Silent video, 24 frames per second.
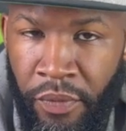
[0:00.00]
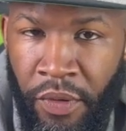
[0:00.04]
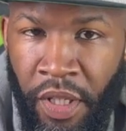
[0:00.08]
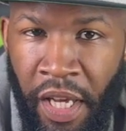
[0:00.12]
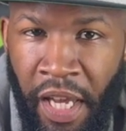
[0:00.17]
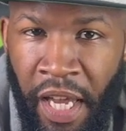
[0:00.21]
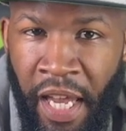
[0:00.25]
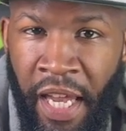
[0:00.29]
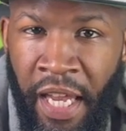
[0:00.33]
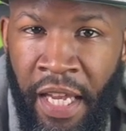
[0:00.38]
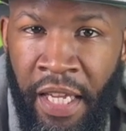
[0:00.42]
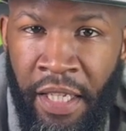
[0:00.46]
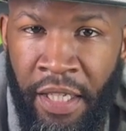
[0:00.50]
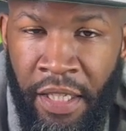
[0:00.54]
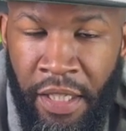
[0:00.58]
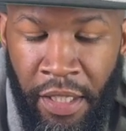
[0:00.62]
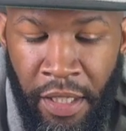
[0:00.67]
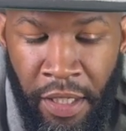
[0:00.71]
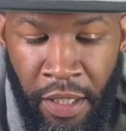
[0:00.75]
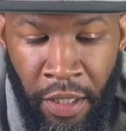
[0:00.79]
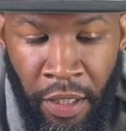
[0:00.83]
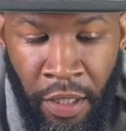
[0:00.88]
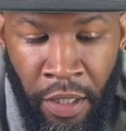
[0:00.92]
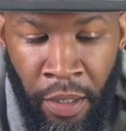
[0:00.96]
And
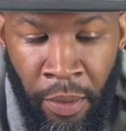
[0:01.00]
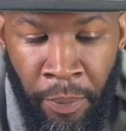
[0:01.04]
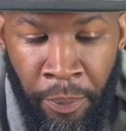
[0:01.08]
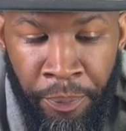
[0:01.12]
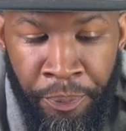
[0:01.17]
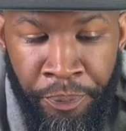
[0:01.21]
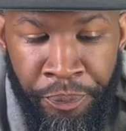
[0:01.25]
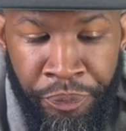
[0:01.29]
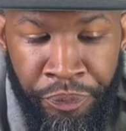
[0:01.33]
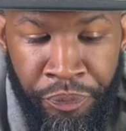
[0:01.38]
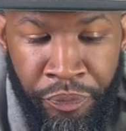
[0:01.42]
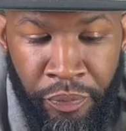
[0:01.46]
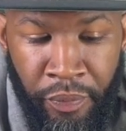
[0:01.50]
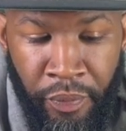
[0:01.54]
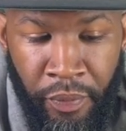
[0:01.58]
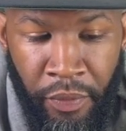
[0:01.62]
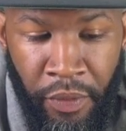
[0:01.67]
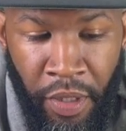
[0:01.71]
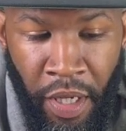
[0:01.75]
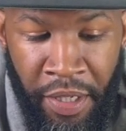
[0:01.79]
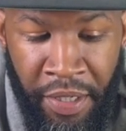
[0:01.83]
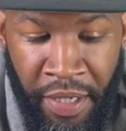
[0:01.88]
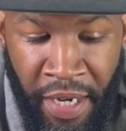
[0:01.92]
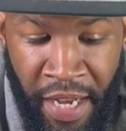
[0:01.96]

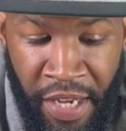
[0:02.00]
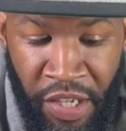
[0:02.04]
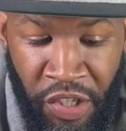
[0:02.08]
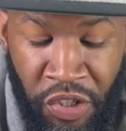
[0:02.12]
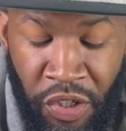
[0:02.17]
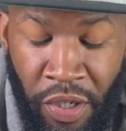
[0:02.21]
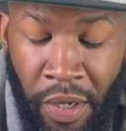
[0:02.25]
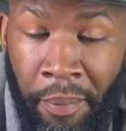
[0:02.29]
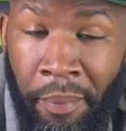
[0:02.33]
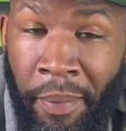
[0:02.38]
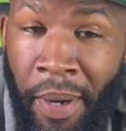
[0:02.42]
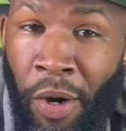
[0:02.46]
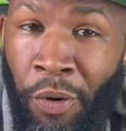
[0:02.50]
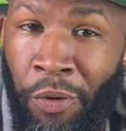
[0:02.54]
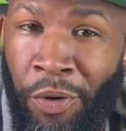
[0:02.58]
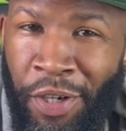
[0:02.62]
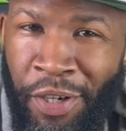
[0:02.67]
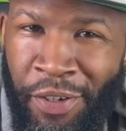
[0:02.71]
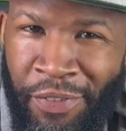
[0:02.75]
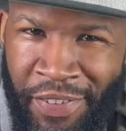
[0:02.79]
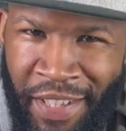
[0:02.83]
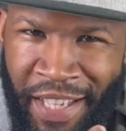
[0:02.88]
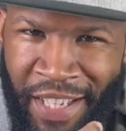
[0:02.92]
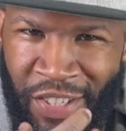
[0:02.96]
a nice amount
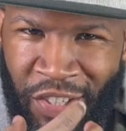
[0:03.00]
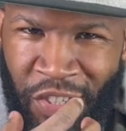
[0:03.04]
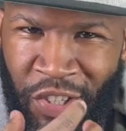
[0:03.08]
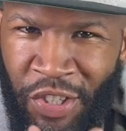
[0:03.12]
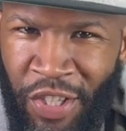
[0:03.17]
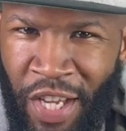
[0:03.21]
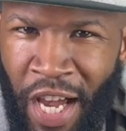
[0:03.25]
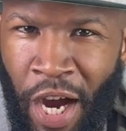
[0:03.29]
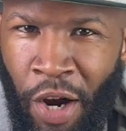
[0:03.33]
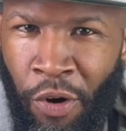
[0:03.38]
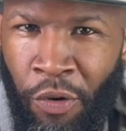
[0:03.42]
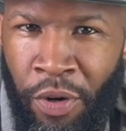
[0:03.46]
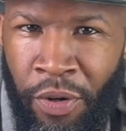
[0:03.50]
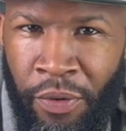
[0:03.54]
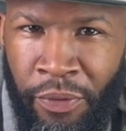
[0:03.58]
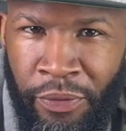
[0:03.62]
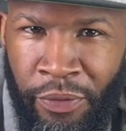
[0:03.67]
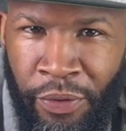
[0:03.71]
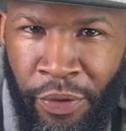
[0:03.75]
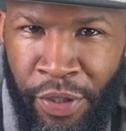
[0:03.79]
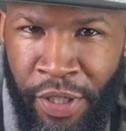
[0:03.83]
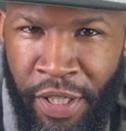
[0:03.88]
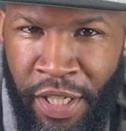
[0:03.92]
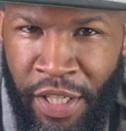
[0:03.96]
of that sour and
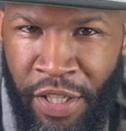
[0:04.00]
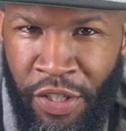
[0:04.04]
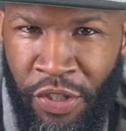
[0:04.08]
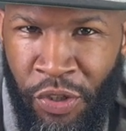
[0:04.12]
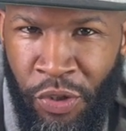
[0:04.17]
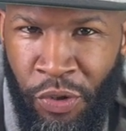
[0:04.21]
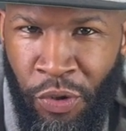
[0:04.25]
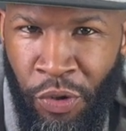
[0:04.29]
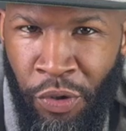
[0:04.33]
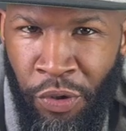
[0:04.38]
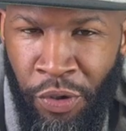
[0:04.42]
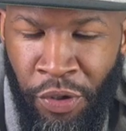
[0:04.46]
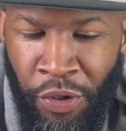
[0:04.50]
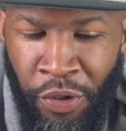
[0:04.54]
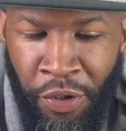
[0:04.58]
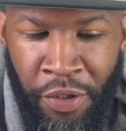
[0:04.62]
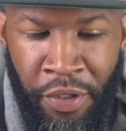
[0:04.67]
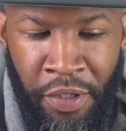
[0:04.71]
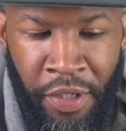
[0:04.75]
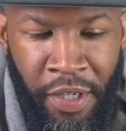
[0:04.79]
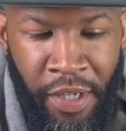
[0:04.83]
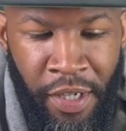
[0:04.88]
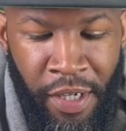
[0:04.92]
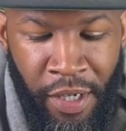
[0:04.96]
funkiness going on,
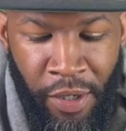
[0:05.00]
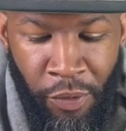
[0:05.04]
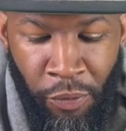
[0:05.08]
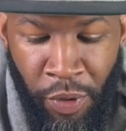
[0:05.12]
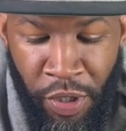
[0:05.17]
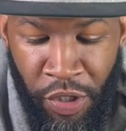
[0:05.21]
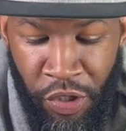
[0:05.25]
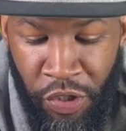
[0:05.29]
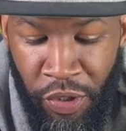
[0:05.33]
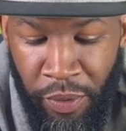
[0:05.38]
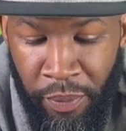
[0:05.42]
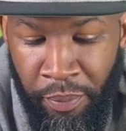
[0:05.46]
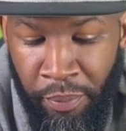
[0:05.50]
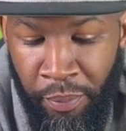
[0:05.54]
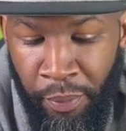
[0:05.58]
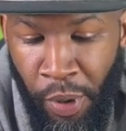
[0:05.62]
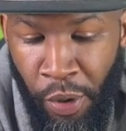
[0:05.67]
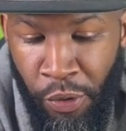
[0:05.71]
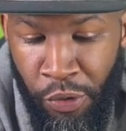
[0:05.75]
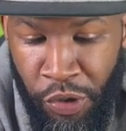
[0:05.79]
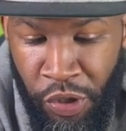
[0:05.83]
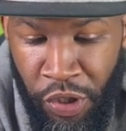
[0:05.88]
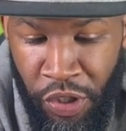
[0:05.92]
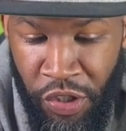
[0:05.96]
which
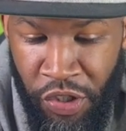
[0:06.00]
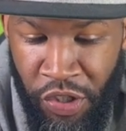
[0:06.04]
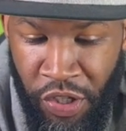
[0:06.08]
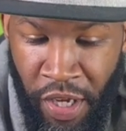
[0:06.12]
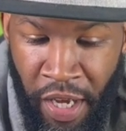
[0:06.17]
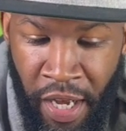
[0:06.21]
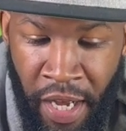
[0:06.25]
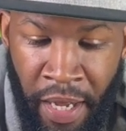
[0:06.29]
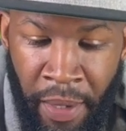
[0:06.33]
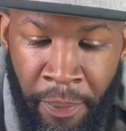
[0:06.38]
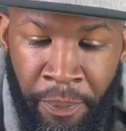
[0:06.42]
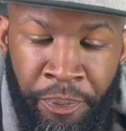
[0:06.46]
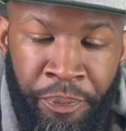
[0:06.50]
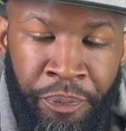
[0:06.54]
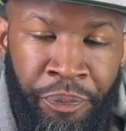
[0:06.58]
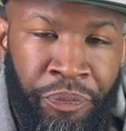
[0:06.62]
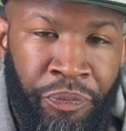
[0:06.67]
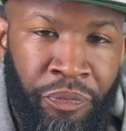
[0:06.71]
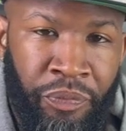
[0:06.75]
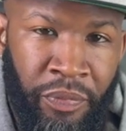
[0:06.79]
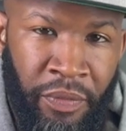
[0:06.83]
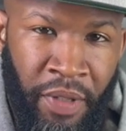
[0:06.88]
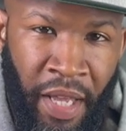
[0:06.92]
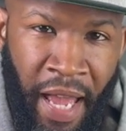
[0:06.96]
most of the time
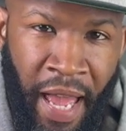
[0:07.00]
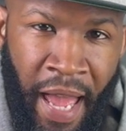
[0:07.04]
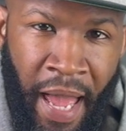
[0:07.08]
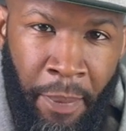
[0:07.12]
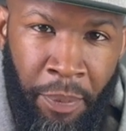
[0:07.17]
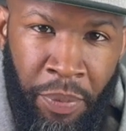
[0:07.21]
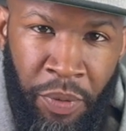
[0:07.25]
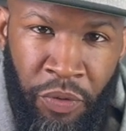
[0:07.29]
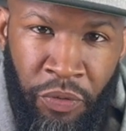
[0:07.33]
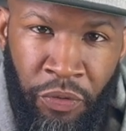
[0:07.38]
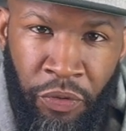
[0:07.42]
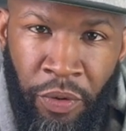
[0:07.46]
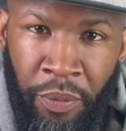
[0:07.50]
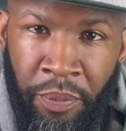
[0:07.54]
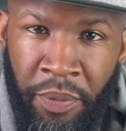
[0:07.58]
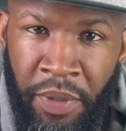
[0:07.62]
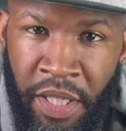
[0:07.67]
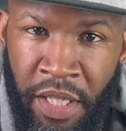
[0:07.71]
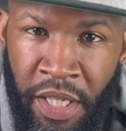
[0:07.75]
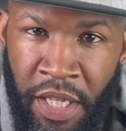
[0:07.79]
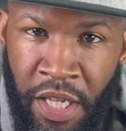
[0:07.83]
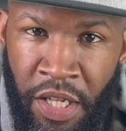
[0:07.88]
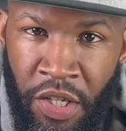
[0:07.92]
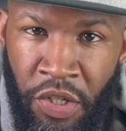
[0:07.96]
that happens from the
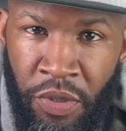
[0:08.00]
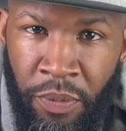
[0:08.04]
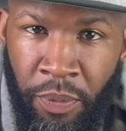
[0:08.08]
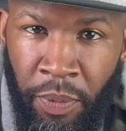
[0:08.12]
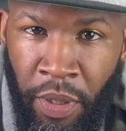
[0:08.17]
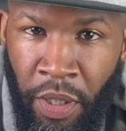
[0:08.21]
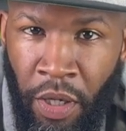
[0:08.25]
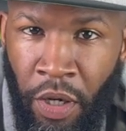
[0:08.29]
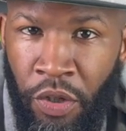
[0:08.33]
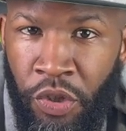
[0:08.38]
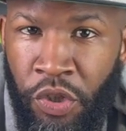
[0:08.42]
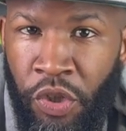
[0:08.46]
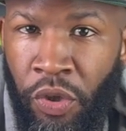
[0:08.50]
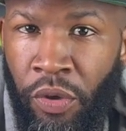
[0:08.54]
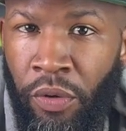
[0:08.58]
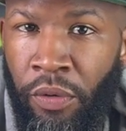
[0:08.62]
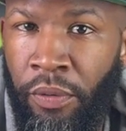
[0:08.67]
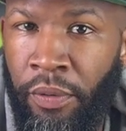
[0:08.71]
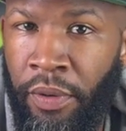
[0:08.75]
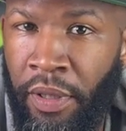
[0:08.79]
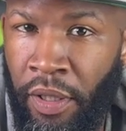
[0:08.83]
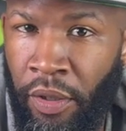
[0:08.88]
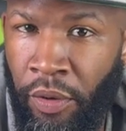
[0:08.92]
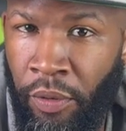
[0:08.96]
yeast, but
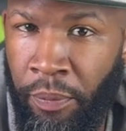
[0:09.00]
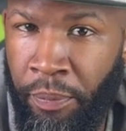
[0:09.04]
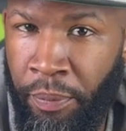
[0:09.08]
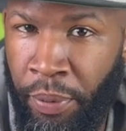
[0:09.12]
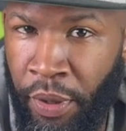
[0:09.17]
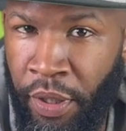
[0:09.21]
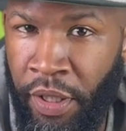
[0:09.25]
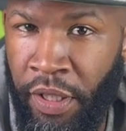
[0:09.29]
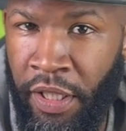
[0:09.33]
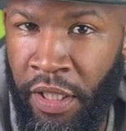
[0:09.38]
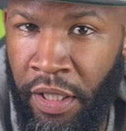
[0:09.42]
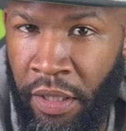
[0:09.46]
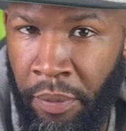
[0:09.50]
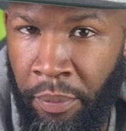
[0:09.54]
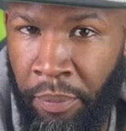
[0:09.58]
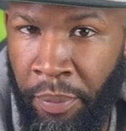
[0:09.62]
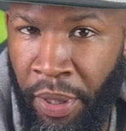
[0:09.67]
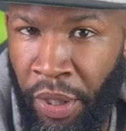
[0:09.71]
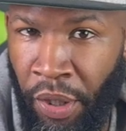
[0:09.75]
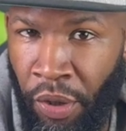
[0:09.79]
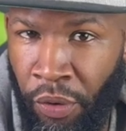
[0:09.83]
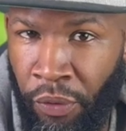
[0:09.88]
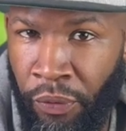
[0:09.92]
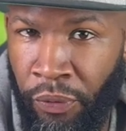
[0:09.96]
also they'll put it in a
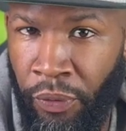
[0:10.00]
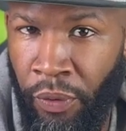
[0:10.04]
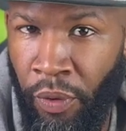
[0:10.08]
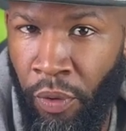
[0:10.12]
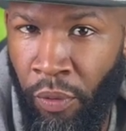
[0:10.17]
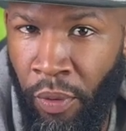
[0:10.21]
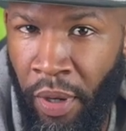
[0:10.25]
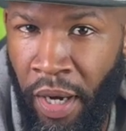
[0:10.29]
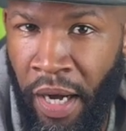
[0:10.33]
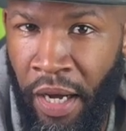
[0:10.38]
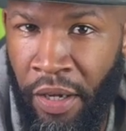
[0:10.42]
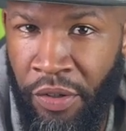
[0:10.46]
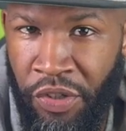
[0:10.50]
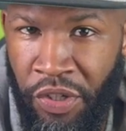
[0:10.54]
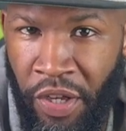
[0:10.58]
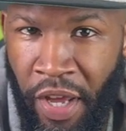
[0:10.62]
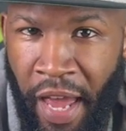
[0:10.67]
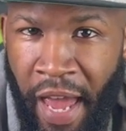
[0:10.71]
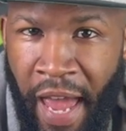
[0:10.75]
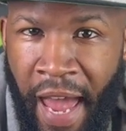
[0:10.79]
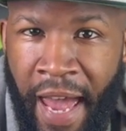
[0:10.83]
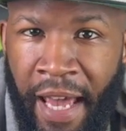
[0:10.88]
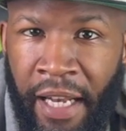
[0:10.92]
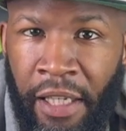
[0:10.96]
barrel for a while to
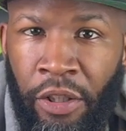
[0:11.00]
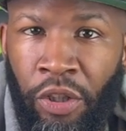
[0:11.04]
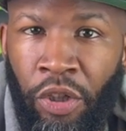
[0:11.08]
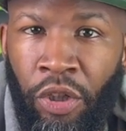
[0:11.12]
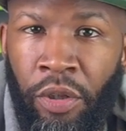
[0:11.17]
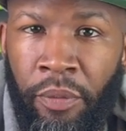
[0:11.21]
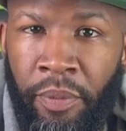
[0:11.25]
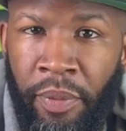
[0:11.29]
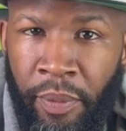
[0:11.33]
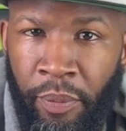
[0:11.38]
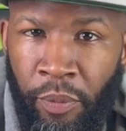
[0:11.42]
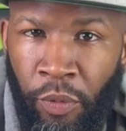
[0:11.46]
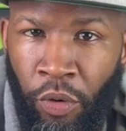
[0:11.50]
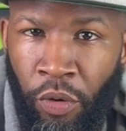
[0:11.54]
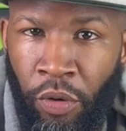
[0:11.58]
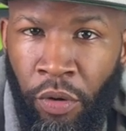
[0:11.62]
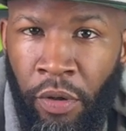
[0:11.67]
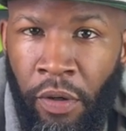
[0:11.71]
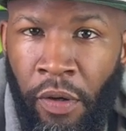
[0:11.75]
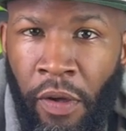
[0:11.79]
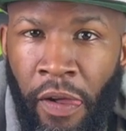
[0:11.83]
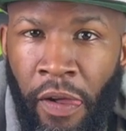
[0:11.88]
add a little bit more